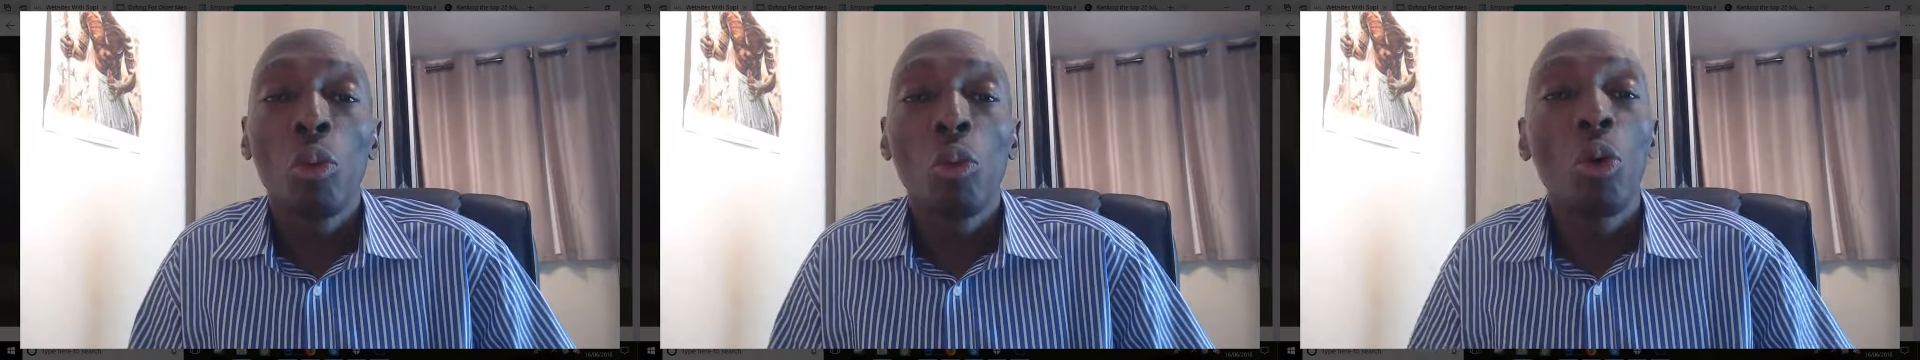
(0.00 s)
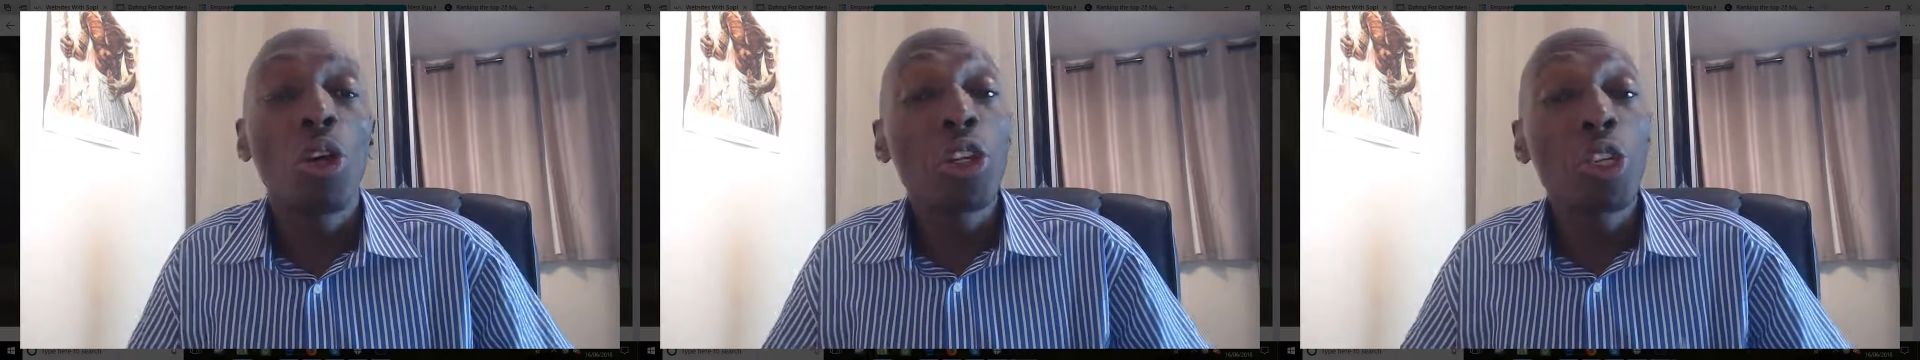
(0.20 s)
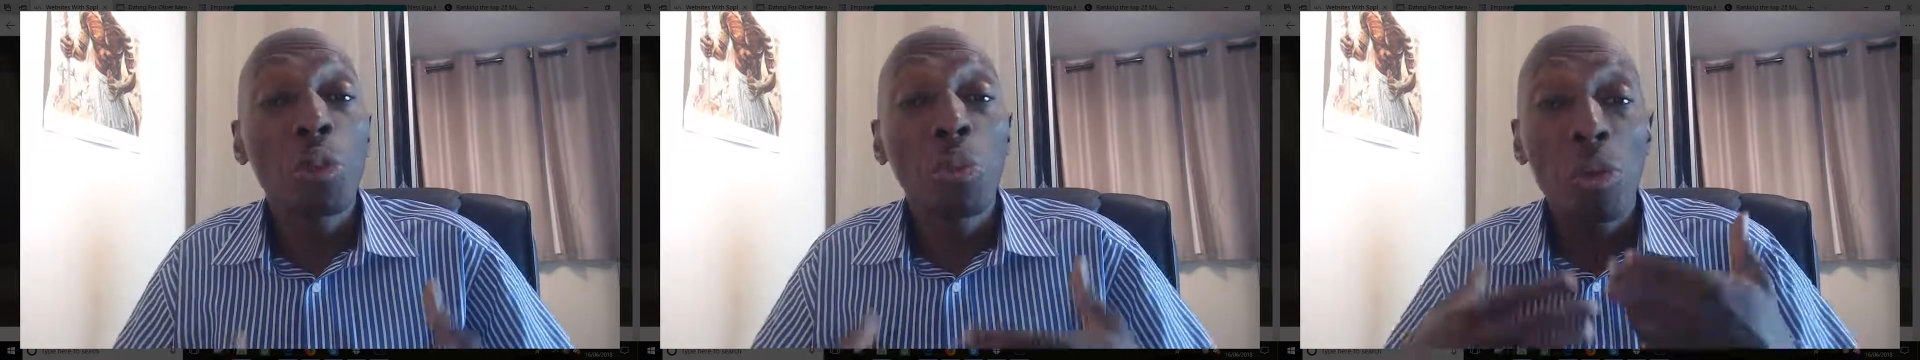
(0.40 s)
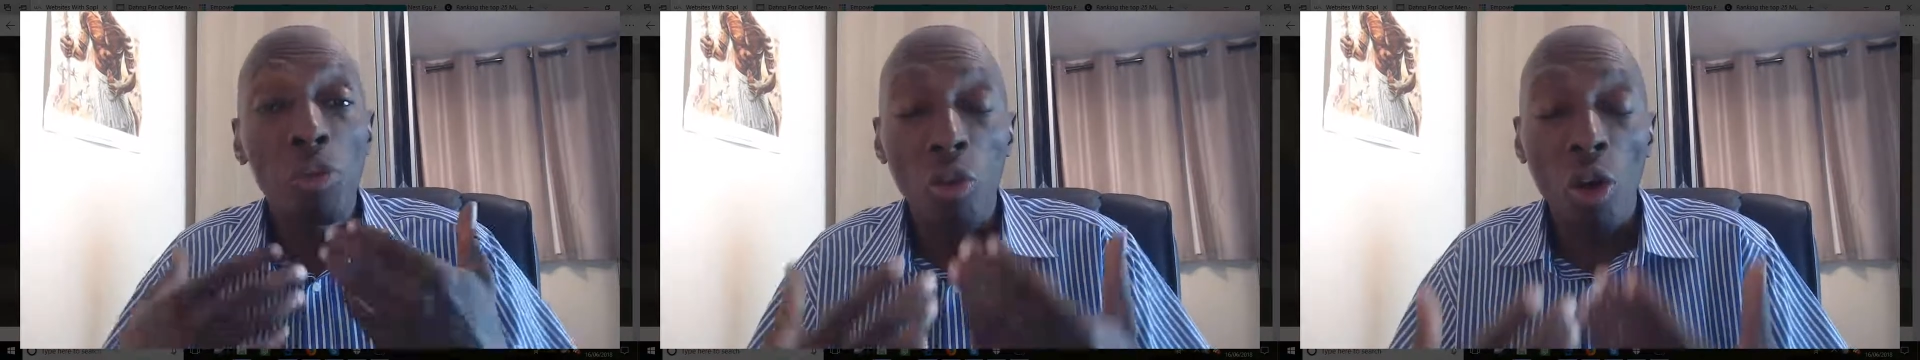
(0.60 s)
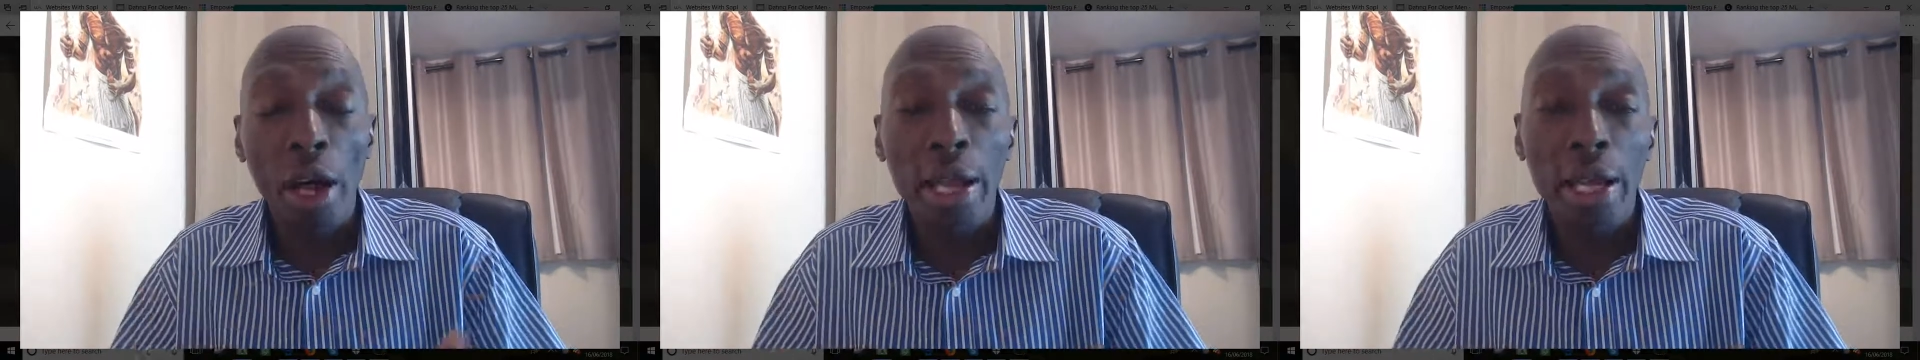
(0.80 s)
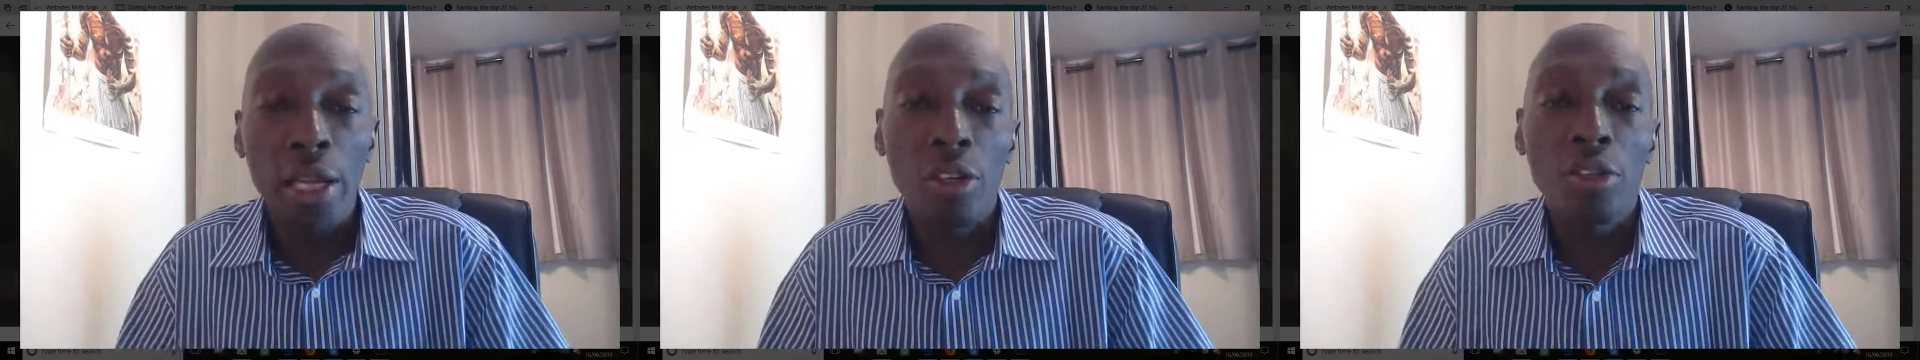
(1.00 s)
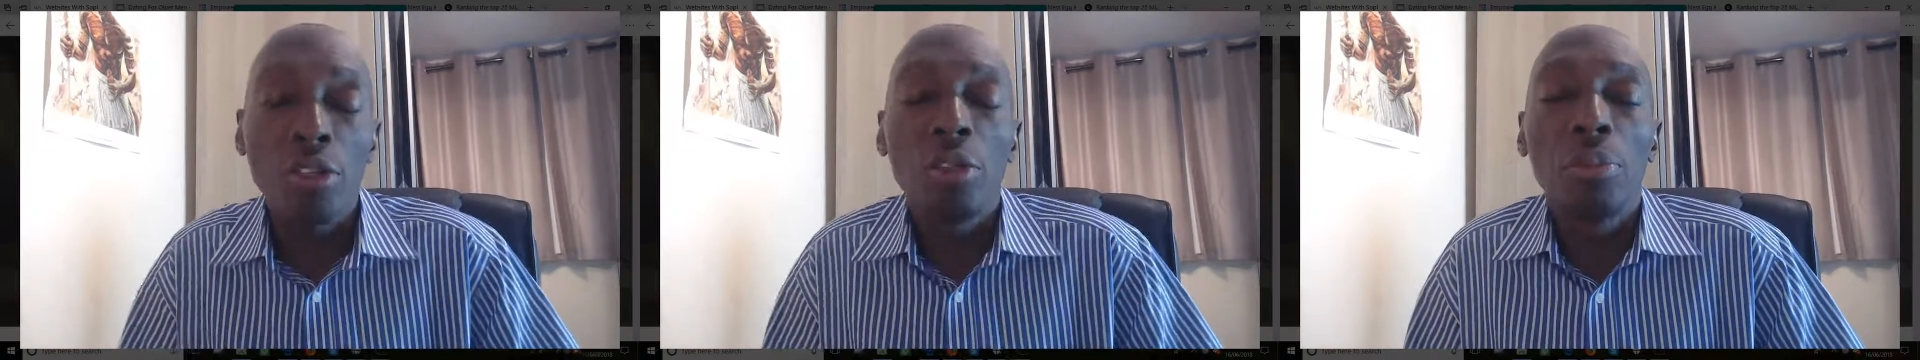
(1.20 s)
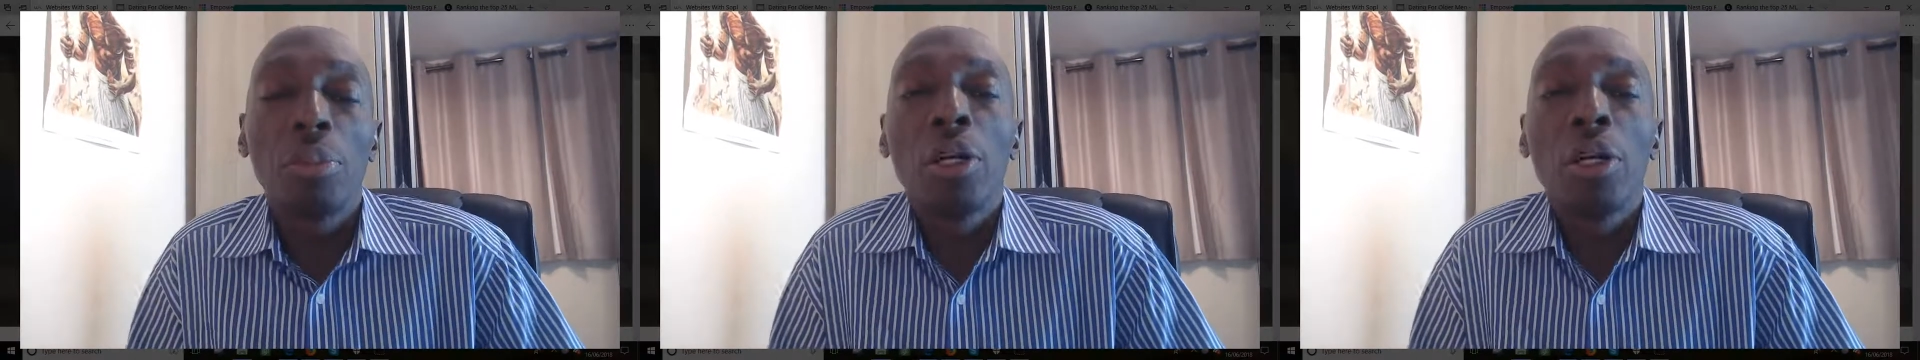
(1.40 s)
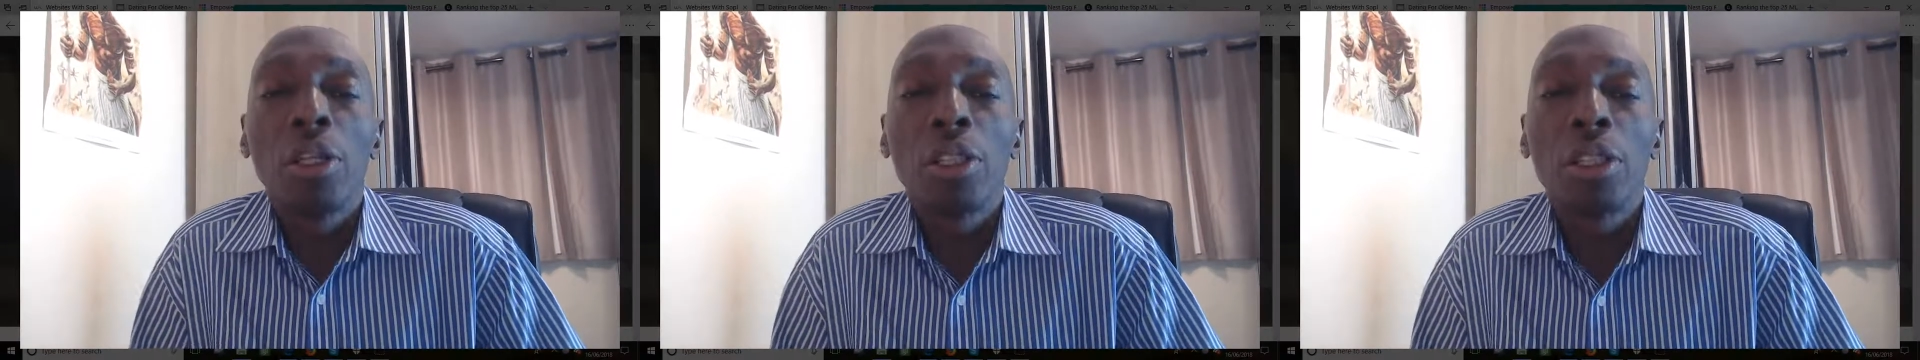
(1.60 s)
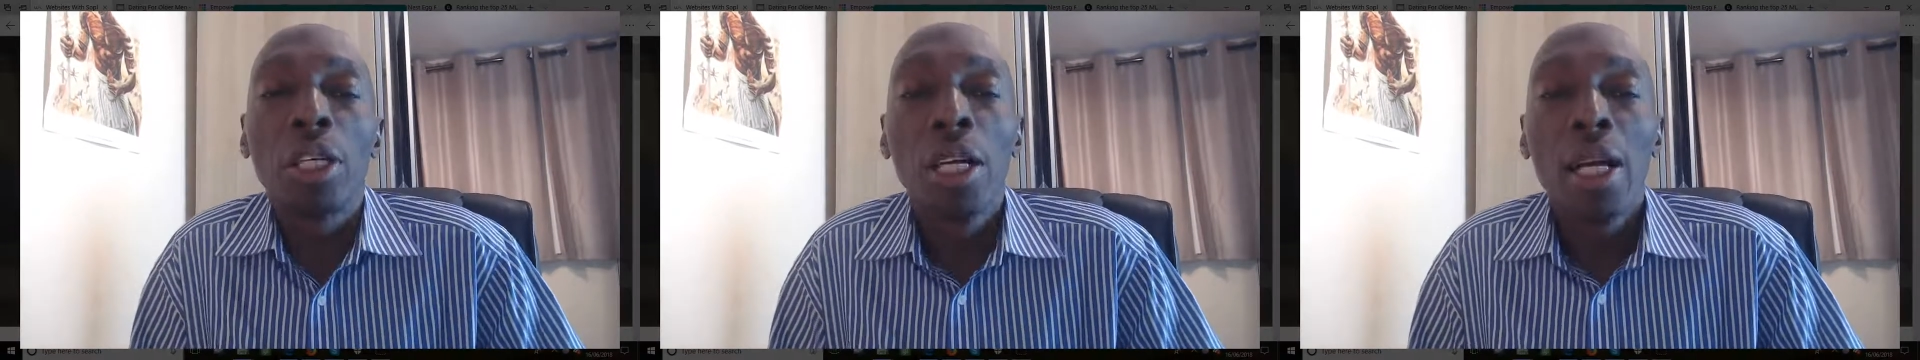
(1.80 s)
what you should be writing on your
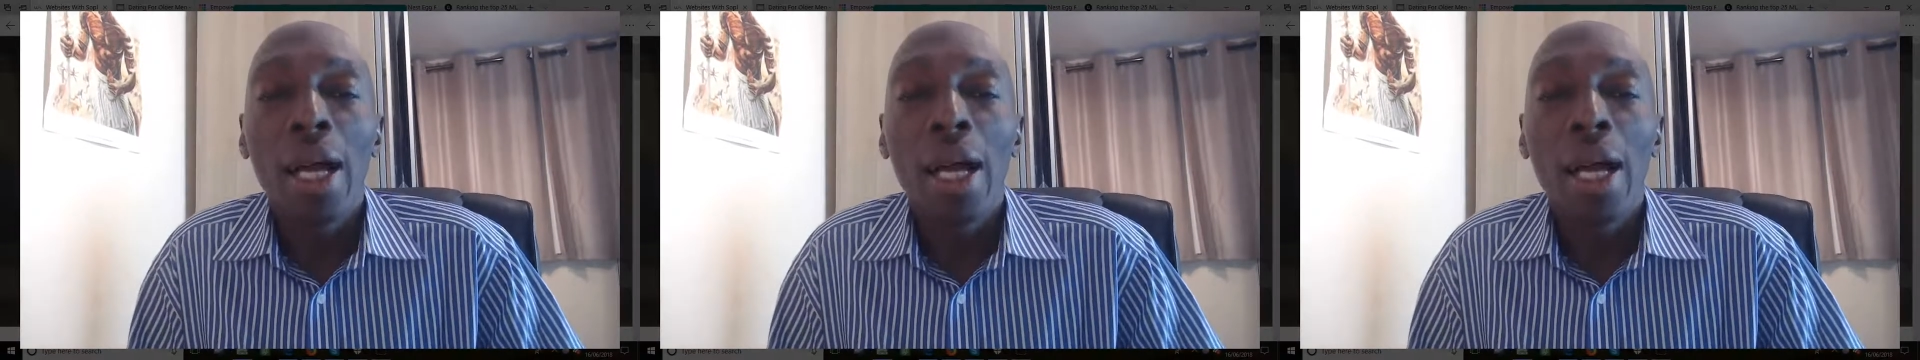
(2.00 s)
blogs,